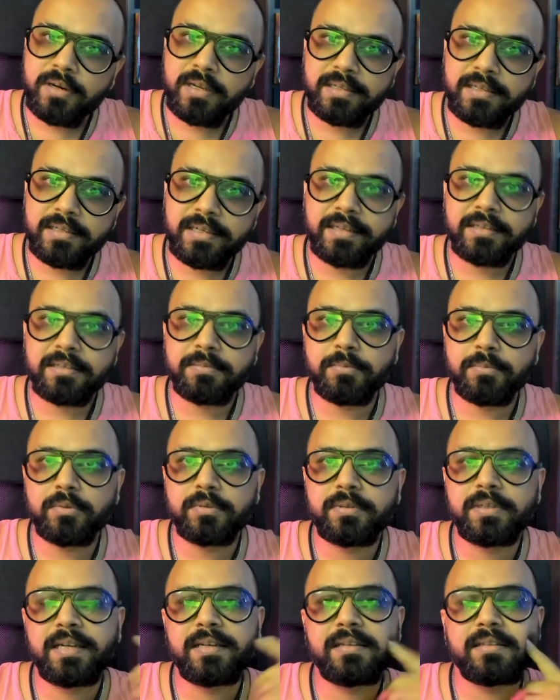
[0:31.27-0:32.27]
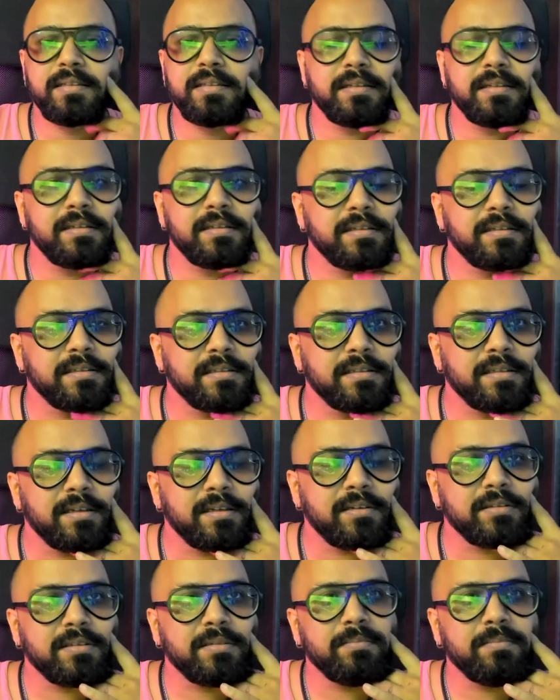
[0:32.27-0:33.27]
I like smoke 10 cigarettes a day
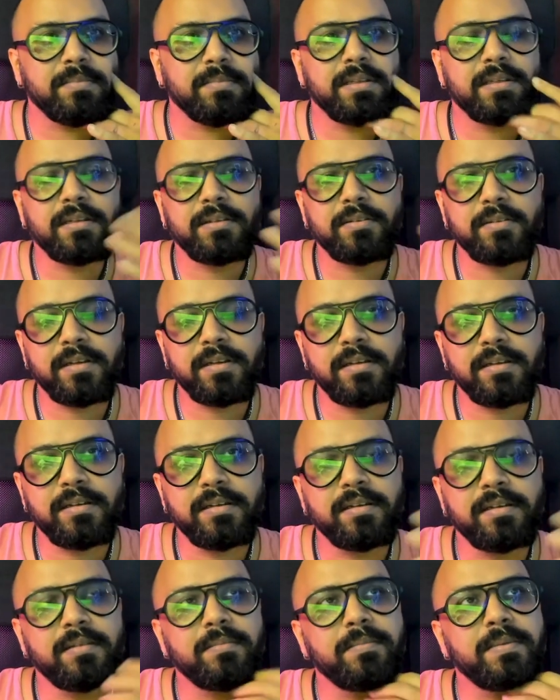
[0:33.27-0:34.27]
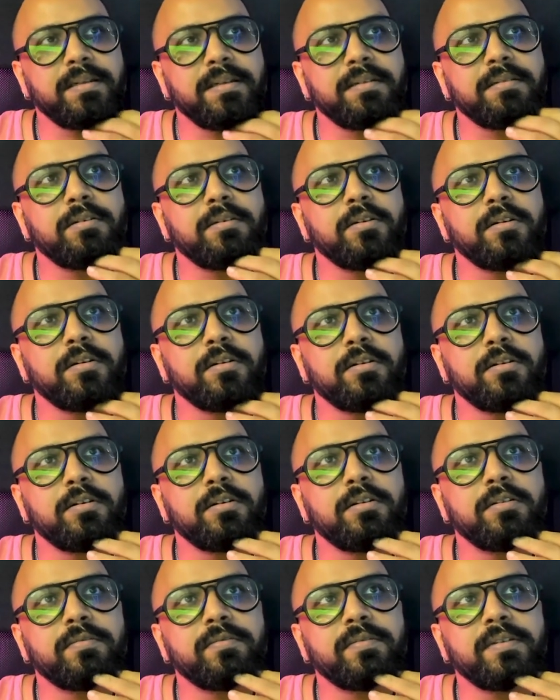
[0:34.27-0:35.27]
or something, and drink a little bit on and
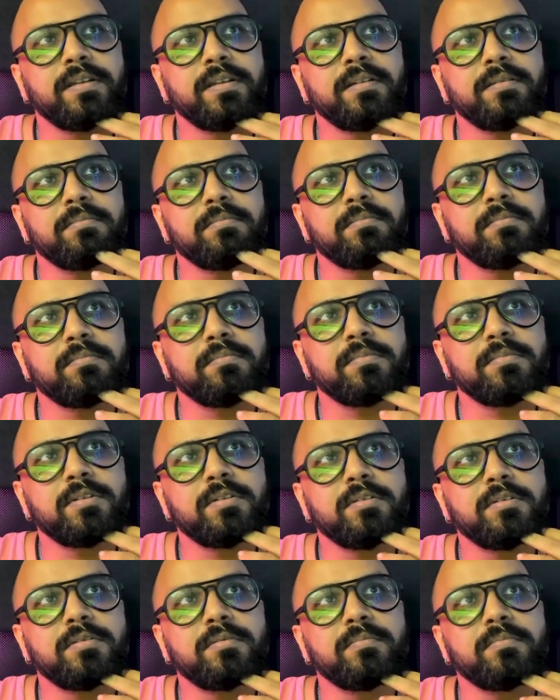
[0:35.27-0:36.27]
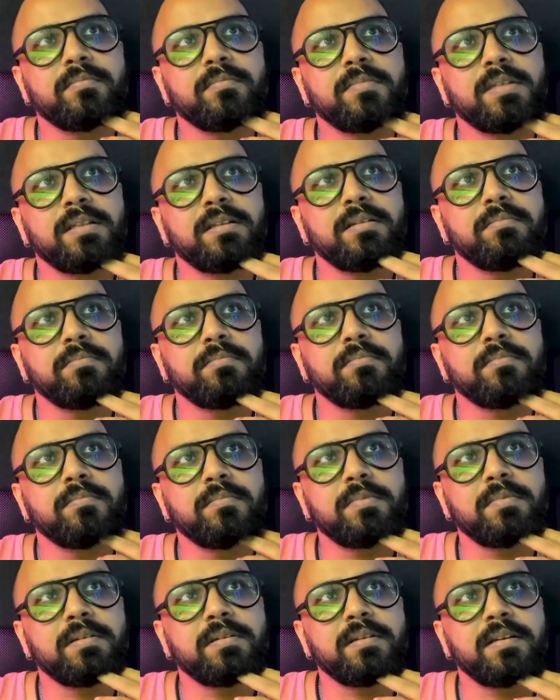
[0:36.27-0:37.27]
off. And you know, like
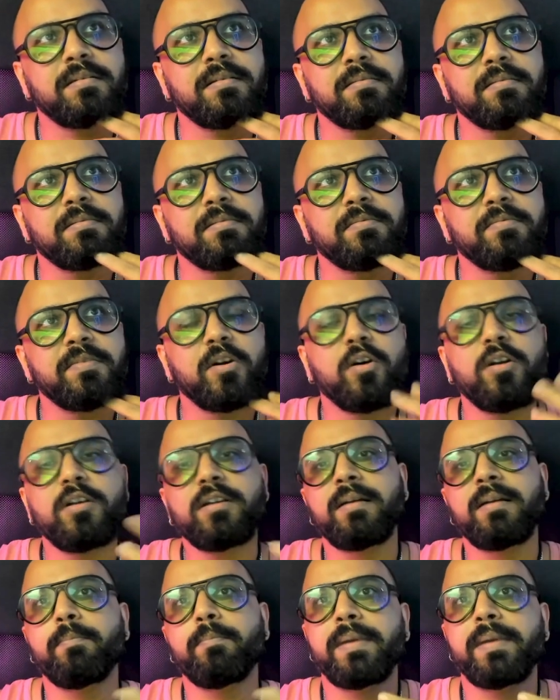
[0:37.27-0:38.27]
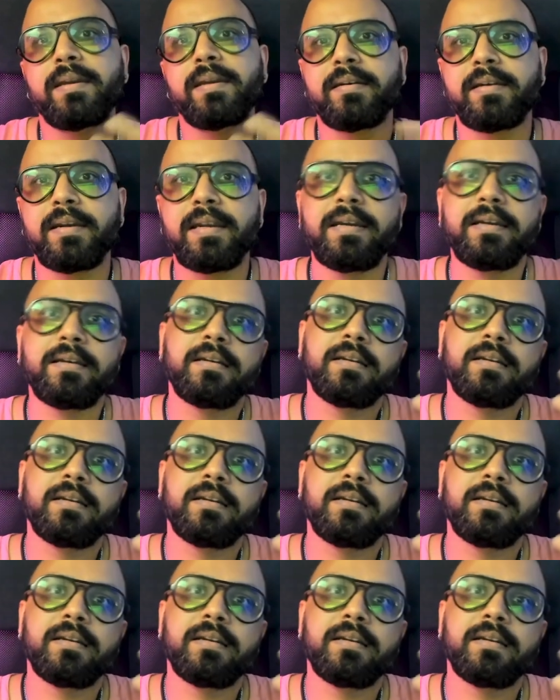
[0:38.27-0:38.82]
we all compare, right?